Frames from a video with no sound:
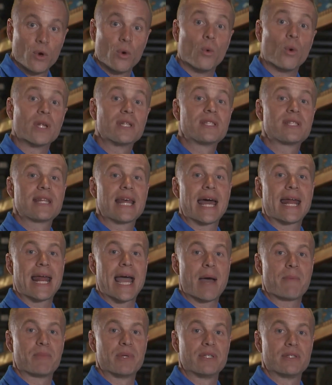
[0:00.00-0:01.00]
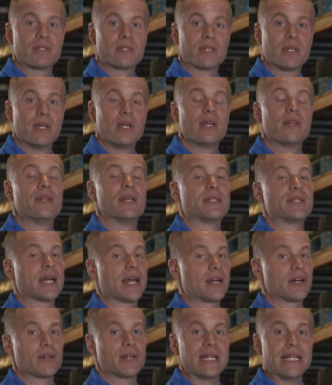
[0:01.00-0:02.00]
Once that happens, the
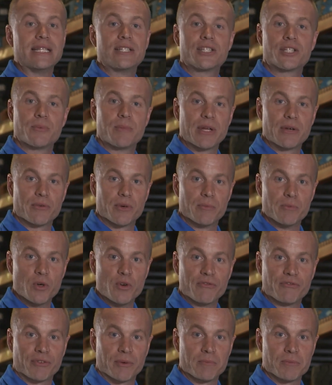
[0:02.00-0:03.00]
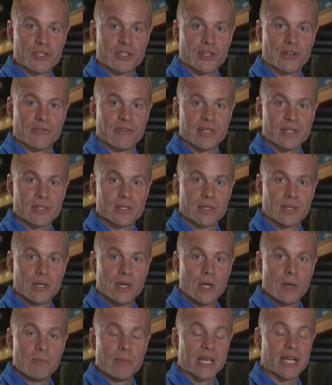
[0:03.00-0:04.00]
tire needs to be removed from service
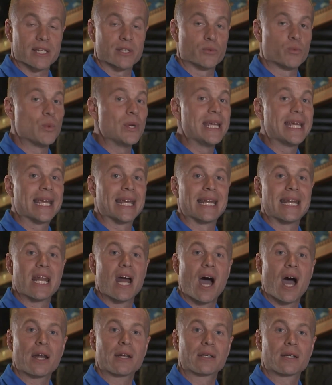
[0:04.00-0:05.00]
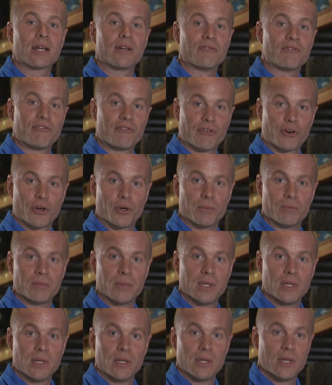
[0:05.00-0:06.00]
because we cannot confirm
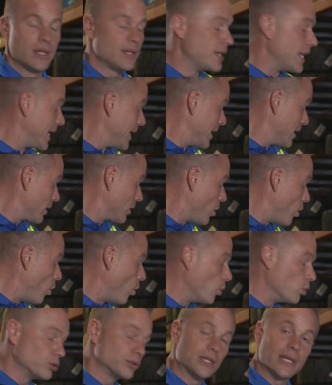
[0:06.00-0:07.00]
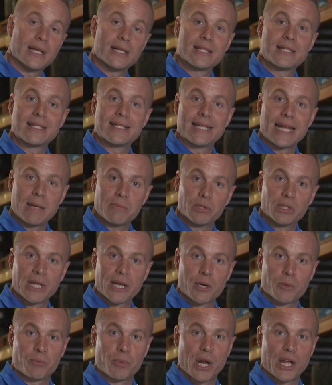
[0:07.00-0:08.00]
that it'll hold stable
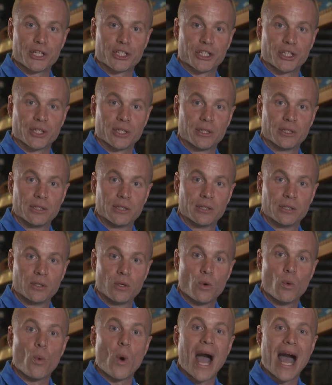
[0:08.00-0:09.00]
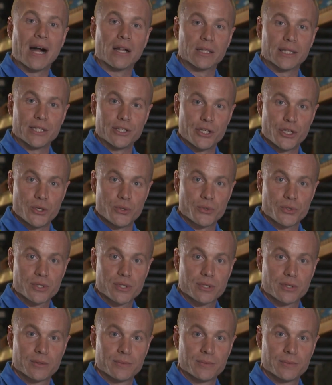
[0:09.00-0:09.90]
air pressure while in use.